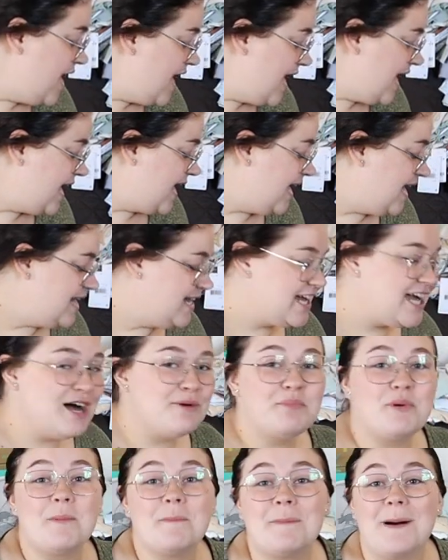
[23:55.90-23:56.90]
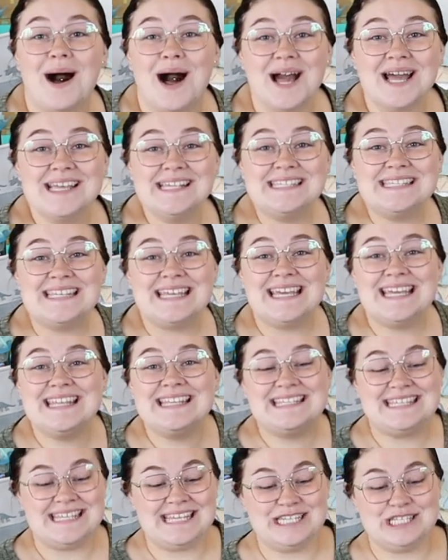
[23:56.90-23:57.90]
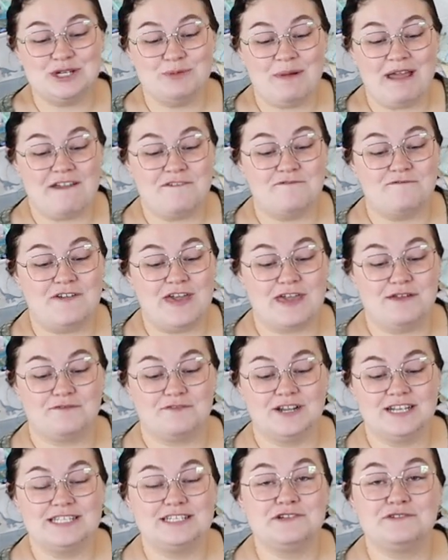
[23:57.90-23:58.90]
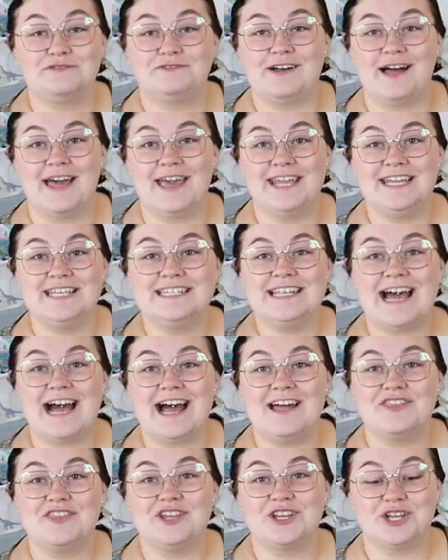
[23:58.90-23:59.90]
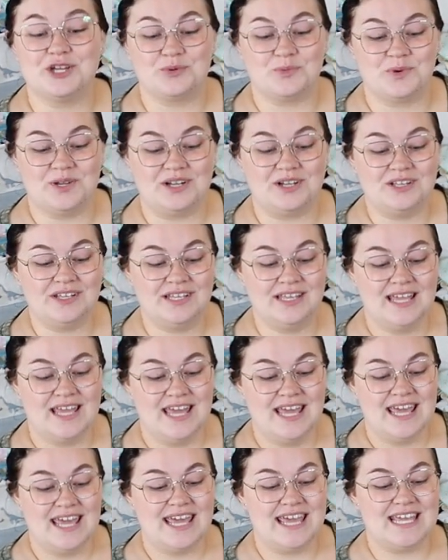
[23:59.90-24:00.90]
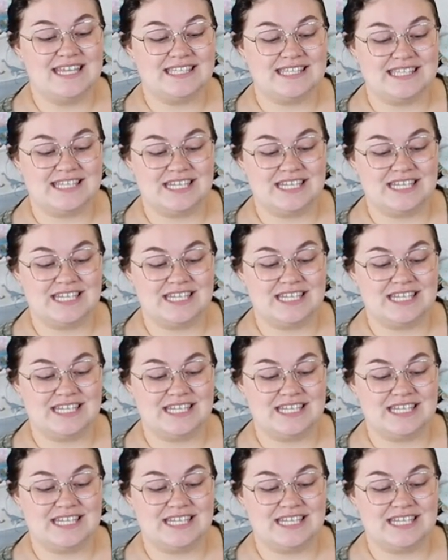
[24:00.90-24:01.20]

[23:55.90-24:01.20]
I got a couple moccasins. These are my favorite to find at the Goodwill, is